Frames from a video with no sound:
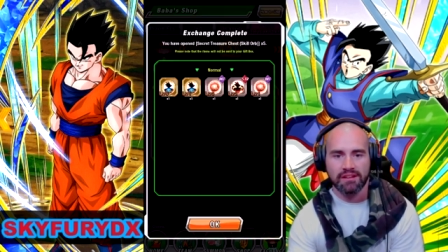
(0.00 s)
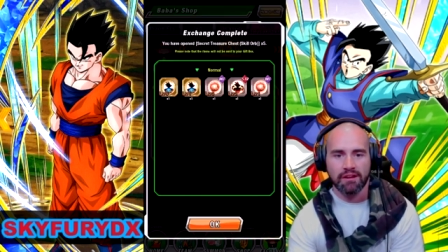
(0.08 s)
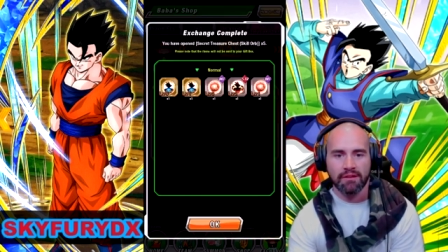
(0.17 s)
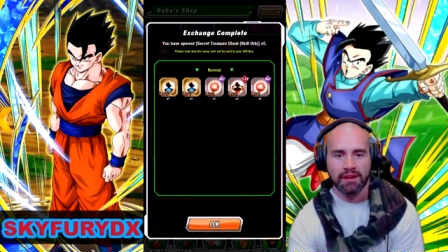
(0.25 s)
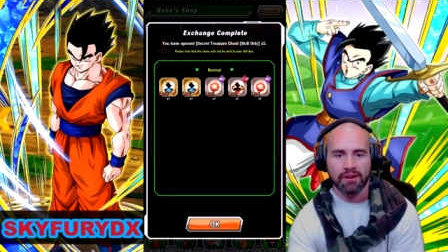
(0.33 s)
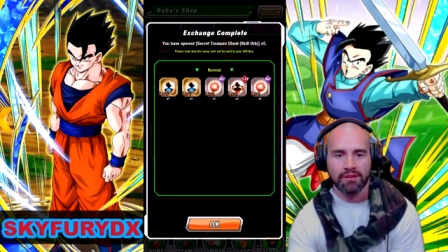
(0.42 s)

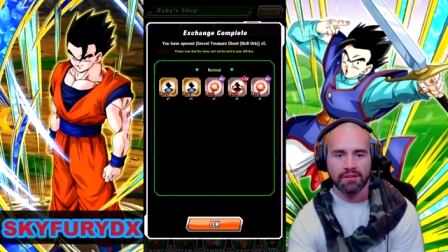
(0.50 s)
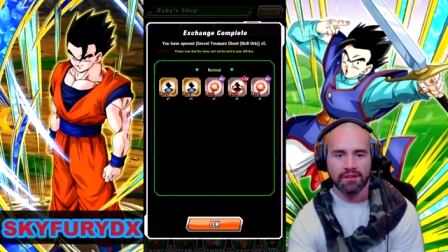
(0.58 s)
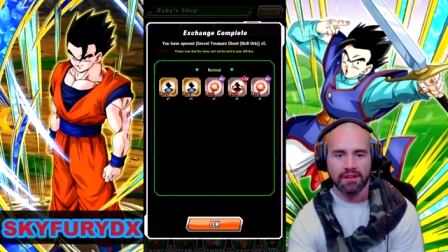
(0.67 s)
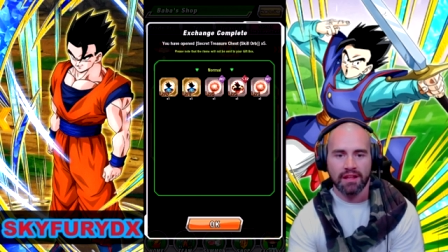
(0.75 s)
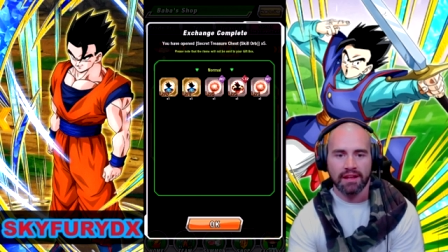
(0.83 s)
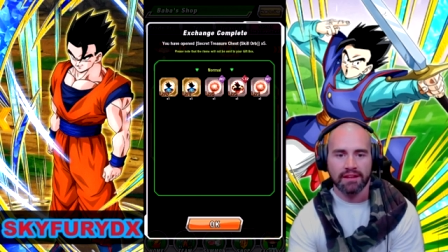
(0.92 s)
going on,
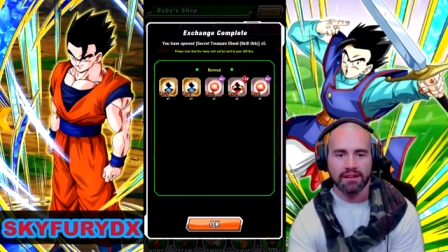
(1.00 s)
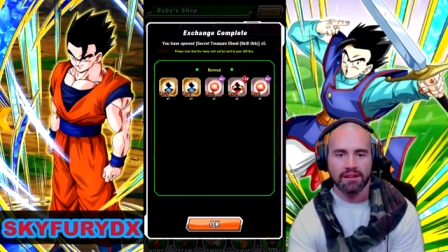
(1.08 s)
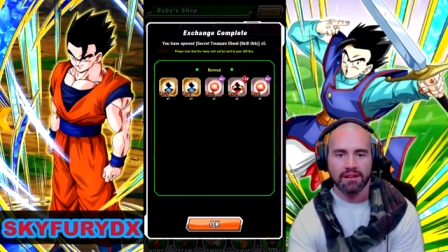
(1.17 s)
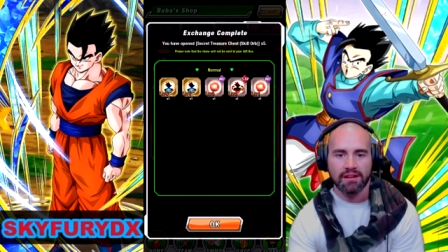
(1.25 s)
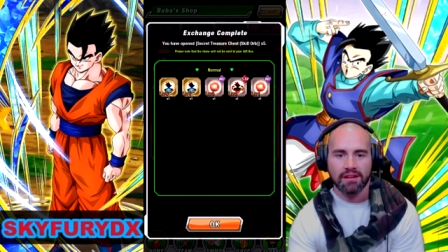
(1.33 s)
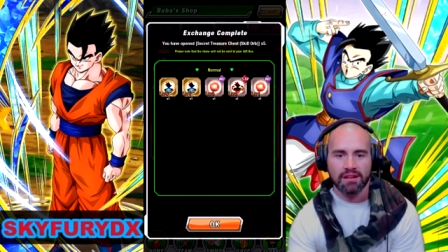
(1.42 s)
like,
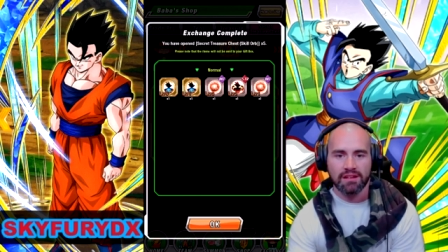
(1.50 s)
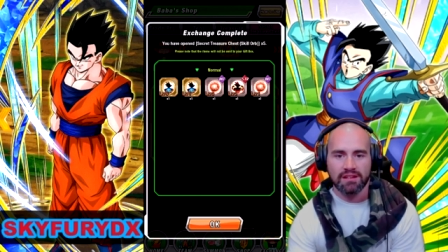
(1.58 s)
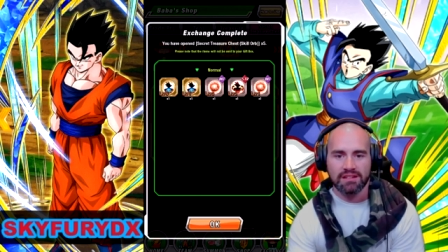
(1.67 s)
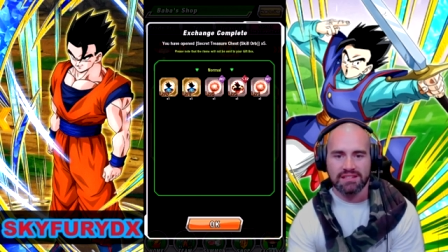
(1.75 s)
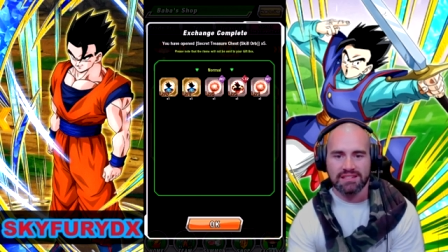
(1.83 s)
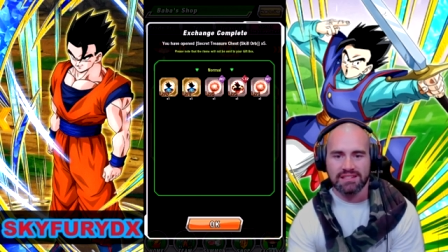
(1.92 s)

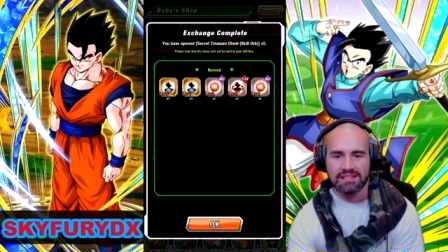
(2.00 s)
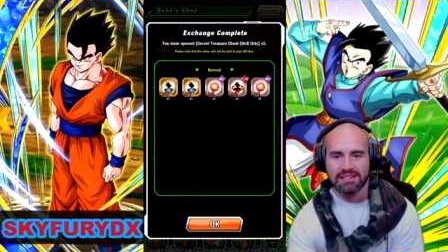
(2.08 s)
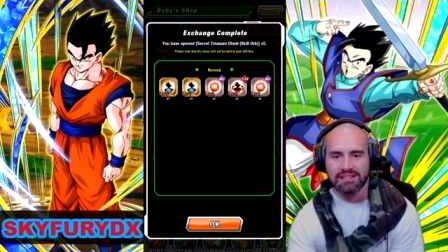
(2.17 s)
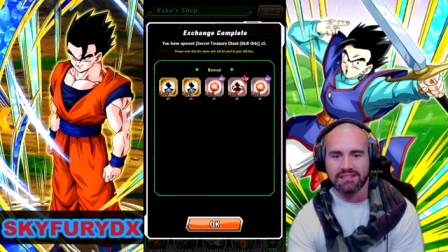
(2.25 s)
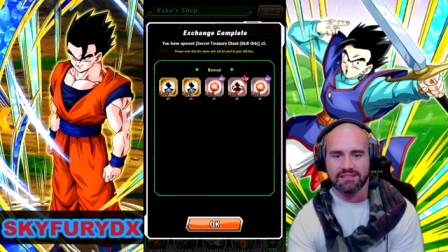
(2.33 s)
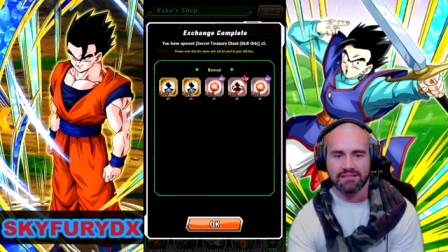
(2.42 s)
uh,
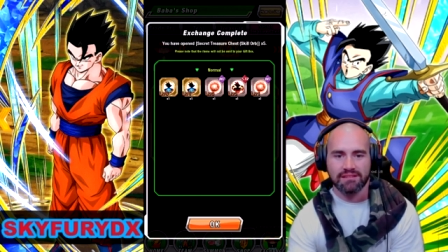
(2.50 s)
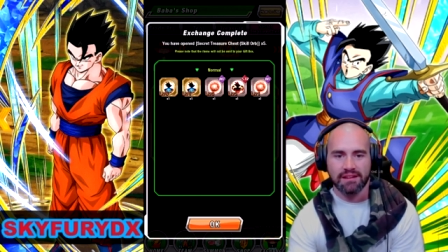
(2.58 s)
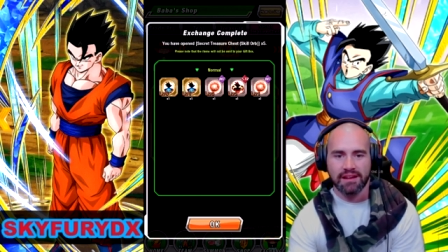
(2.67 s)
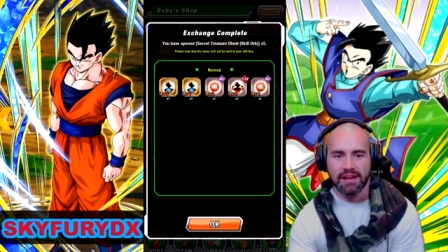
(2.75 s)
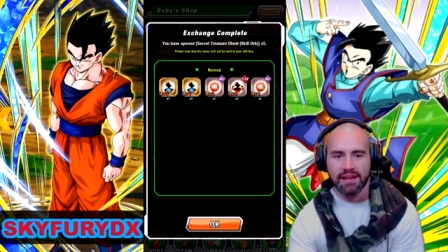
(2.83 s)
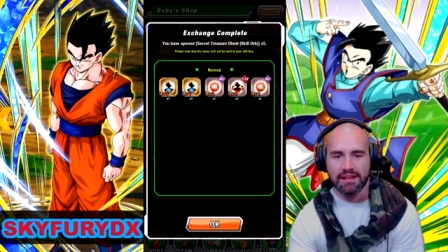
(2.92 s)

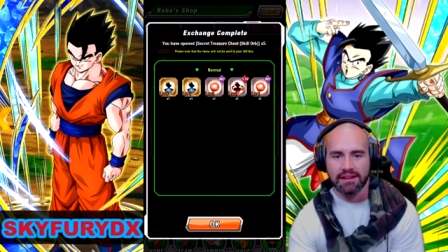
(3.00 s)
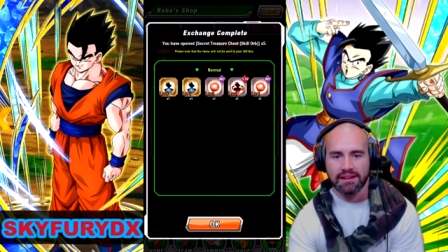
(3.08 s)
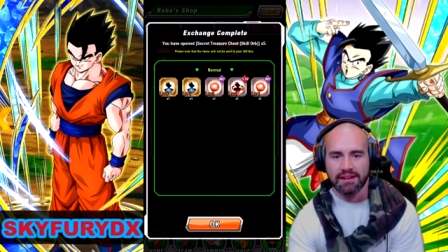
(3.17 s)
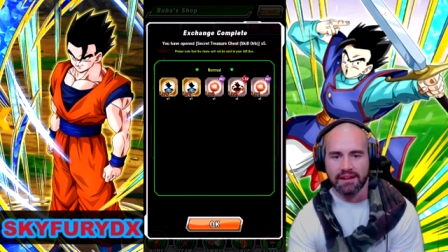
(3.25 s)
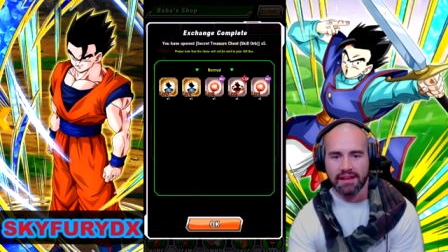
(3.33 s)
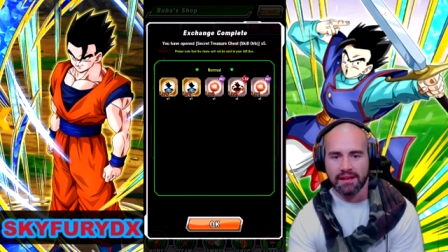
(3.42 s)
nah,
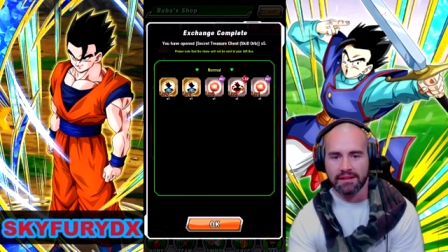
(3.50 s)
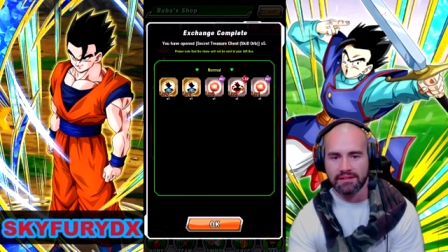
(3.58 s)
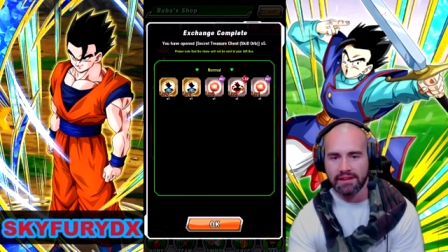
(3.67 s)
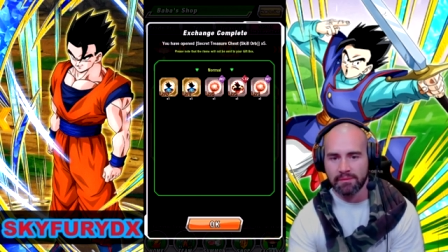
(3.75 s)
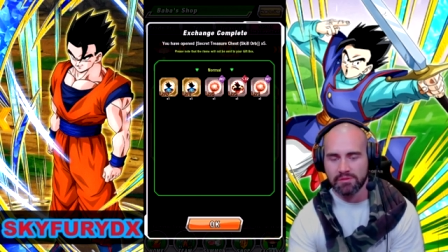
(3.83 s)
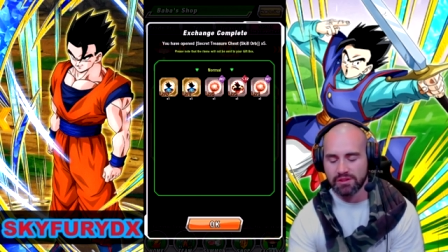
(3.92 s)

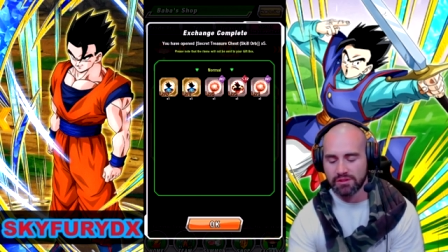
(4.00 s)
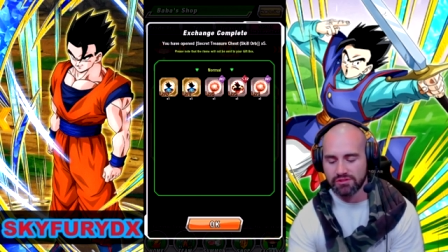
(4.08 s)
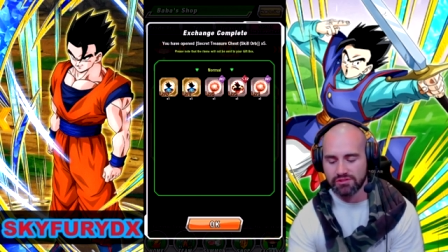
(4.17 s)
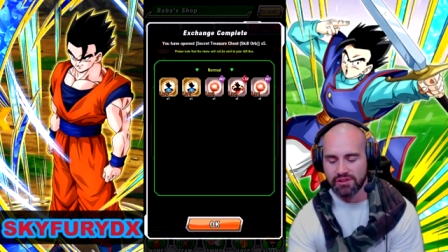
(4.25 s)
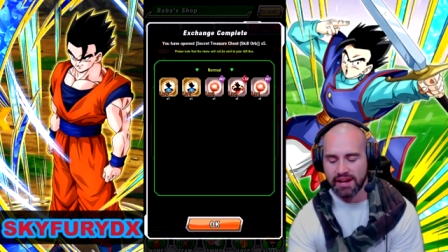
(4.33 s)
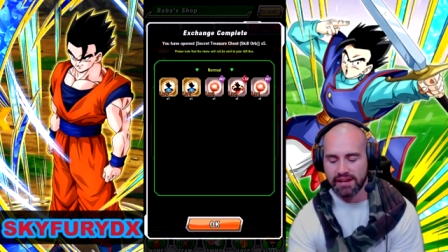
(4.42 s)
absolute
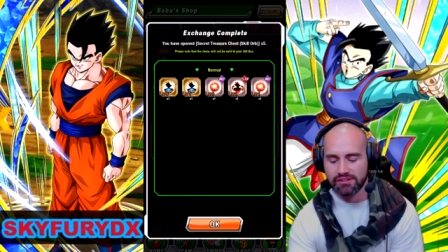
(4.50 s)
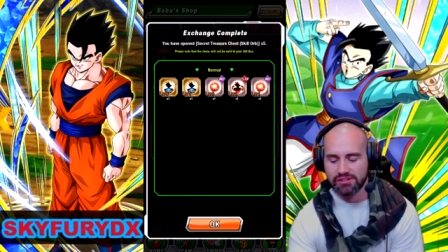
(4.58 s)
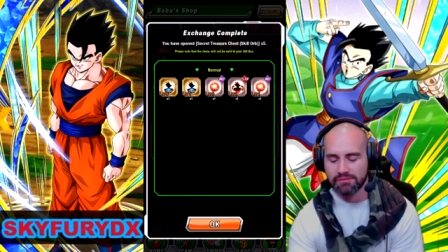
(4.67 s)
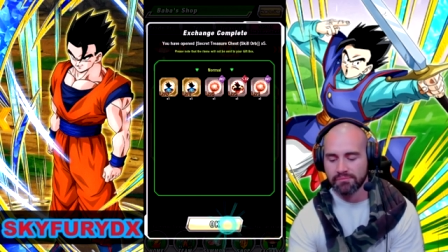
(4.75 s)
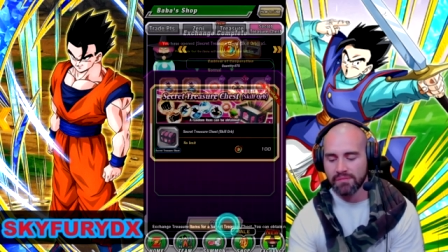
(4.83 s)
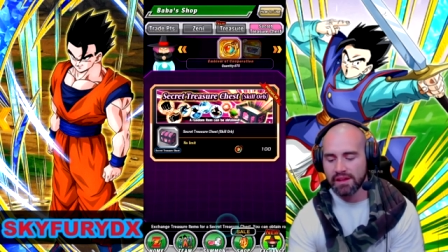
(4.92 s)
trash.